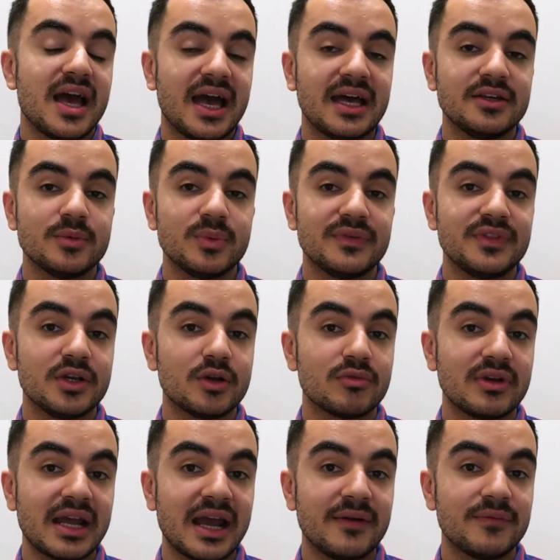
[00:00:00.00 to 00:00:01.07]
and with the
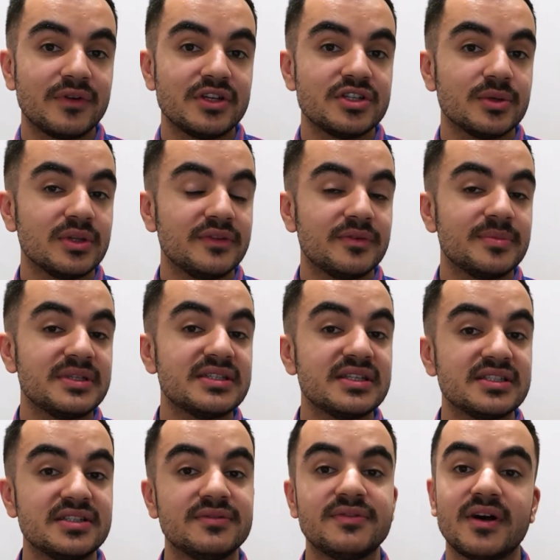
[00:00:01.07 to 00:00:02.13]
career average it will either be
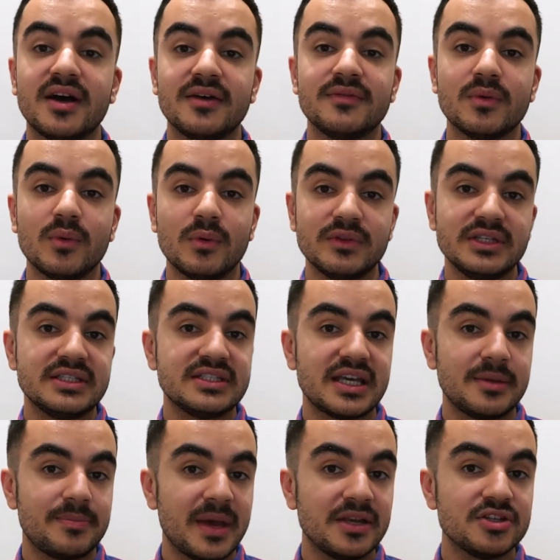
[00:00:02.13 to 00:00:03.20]
65 or the
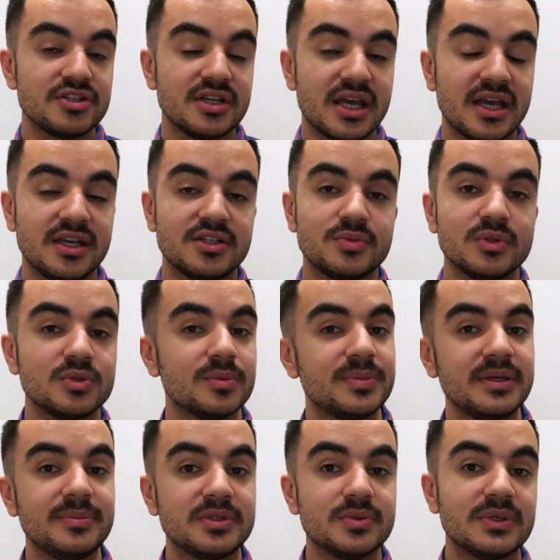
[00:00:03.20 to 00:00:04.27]
state pension age, which will
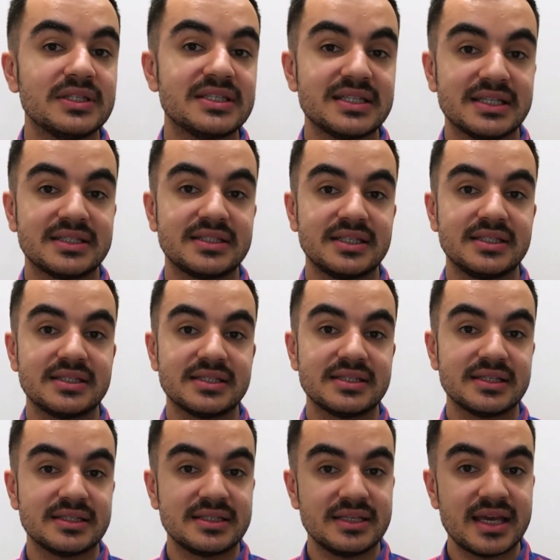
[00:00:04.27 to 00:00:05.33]
be between 60 to
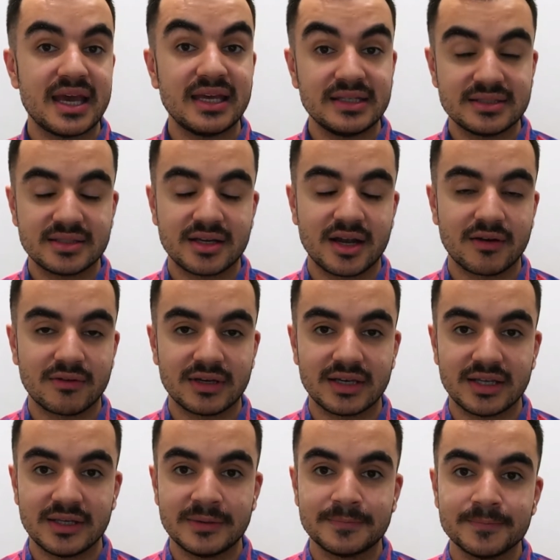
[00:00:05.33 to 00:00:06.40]
68
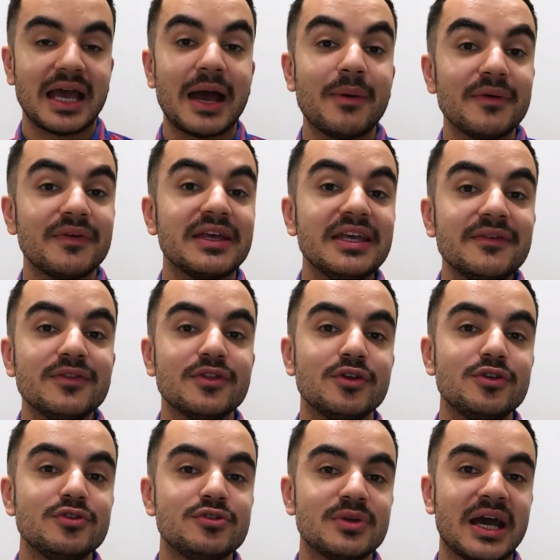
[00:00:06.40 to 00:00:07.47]
currently. However, even though
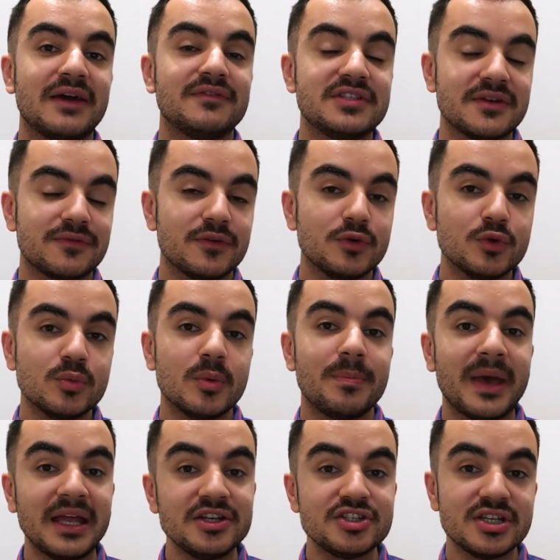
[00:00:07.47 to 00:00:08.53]
you do have different normal
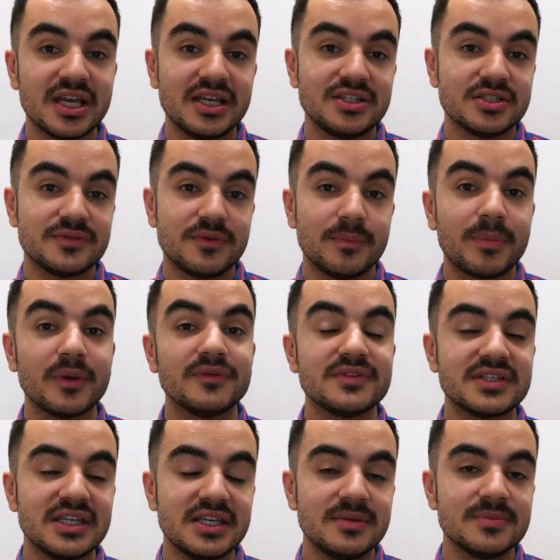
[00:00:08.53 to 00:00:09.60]
pension ages for both
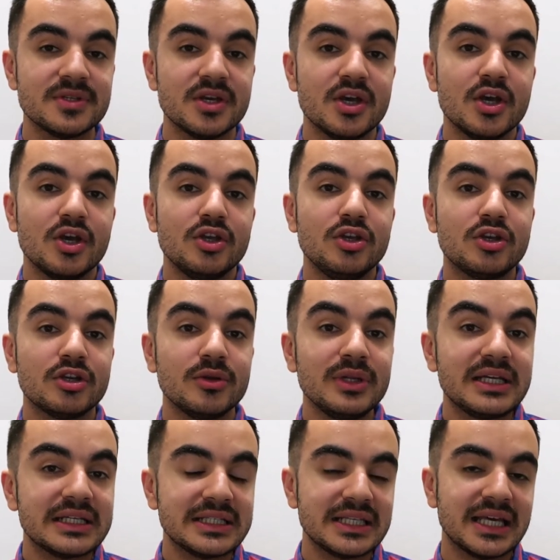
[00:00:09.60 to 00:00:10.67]
schemes, you can
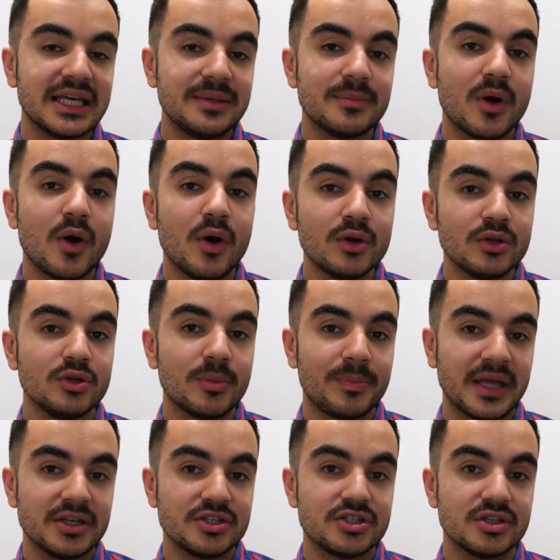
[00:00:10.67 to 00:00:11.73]
only claim on your
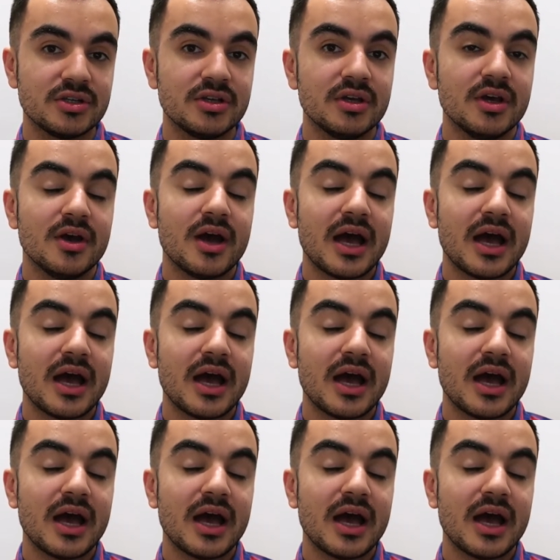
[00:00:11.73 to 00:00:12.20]
pension